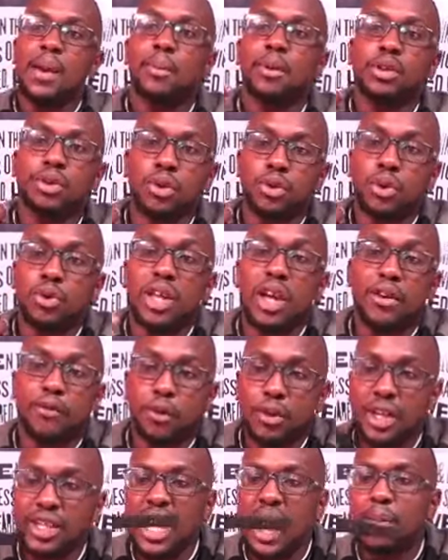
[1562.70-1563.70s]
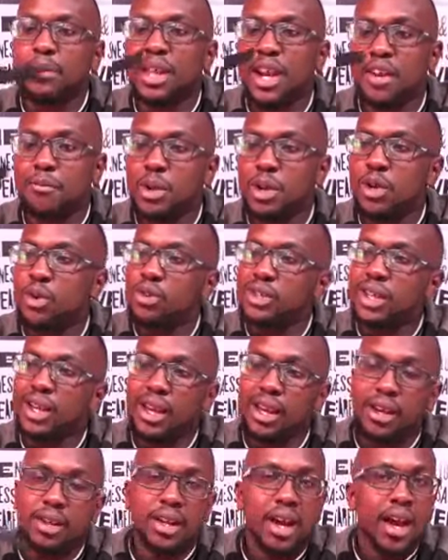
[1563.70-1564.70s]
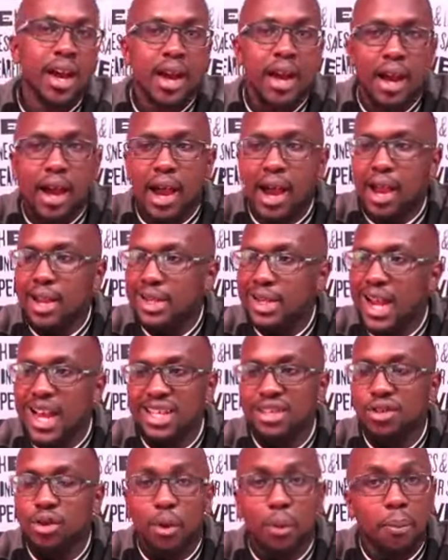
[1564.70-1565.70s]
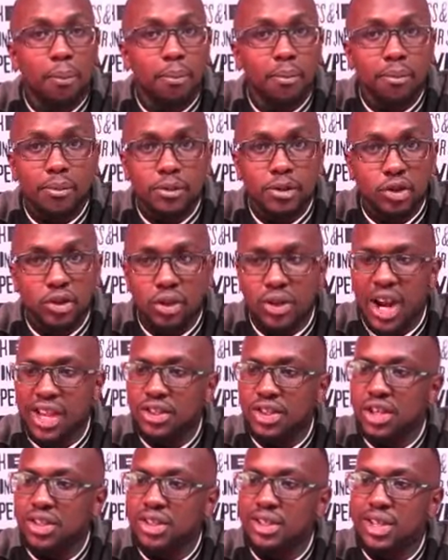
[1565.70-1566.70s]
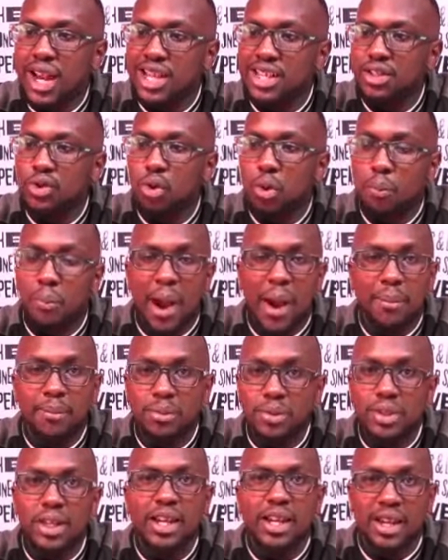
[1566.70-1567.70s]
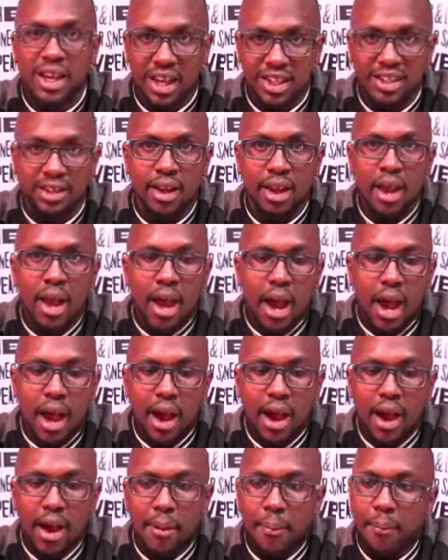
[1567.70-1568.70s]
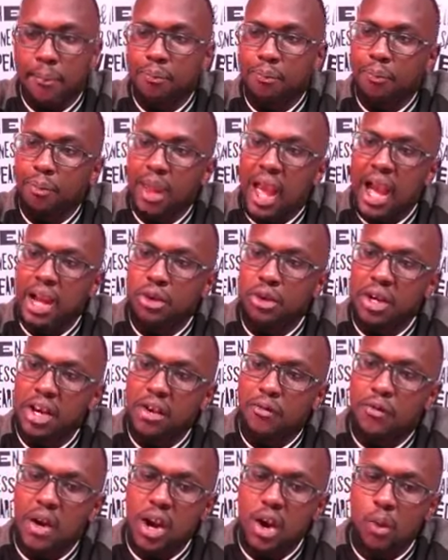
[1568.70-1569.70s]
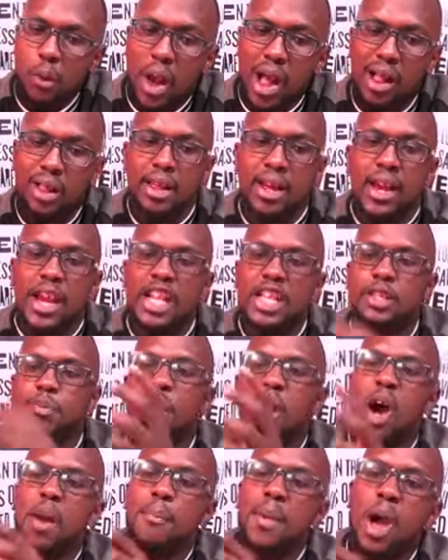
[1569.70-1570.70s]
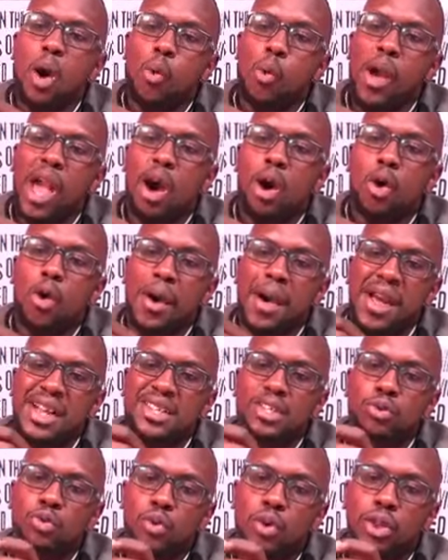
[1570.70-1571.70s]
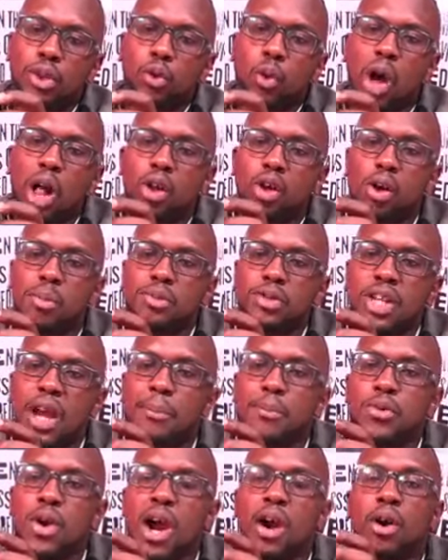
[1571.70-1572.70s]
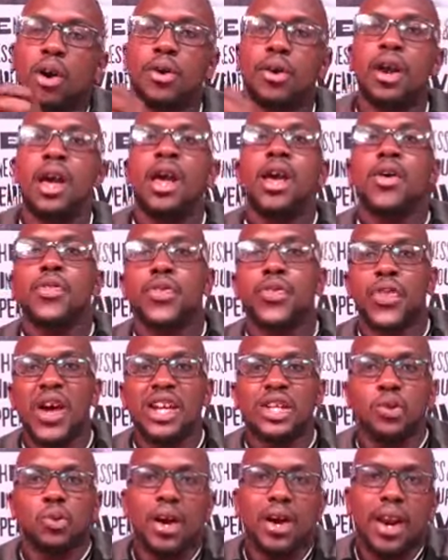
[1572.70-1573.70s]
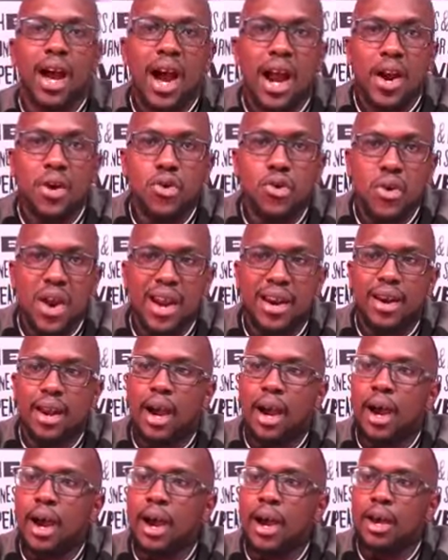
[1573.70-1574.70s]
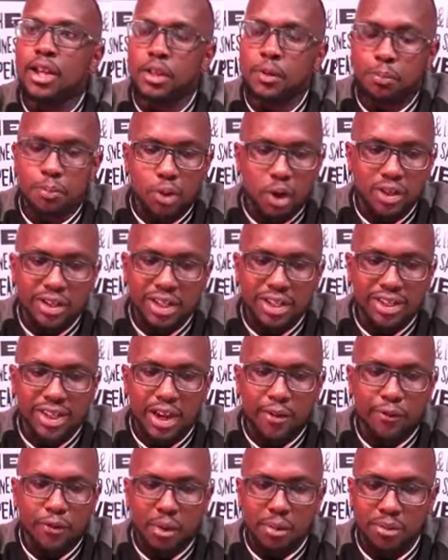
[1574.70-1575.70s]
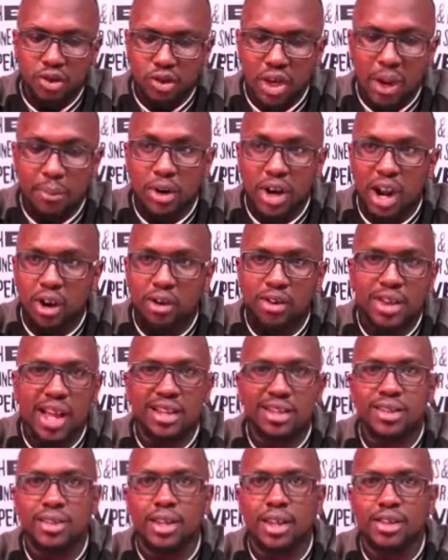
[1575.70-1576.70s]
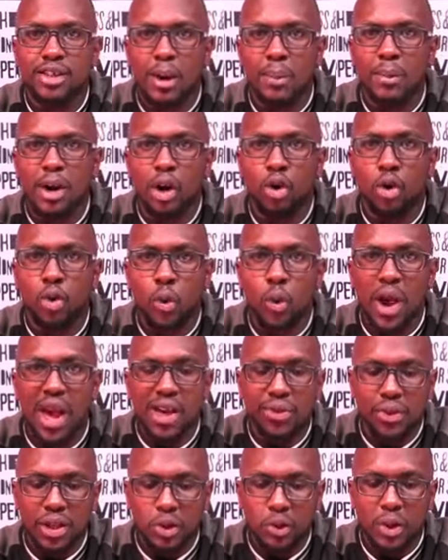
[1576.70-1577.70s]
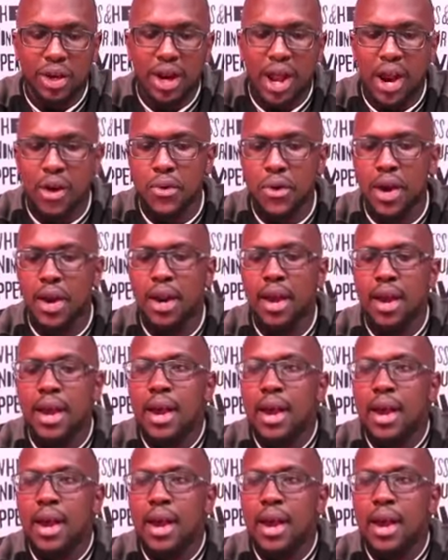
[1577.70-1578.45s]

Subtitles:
able to do that. For the time that I've been using it, it has no scratches, it has no bumps, it has handled it very well. It's powered by Wear OS with Qualcomm Snapdragon 3100 processor from Snapdragon. That's the Snapdragon Wear 3100.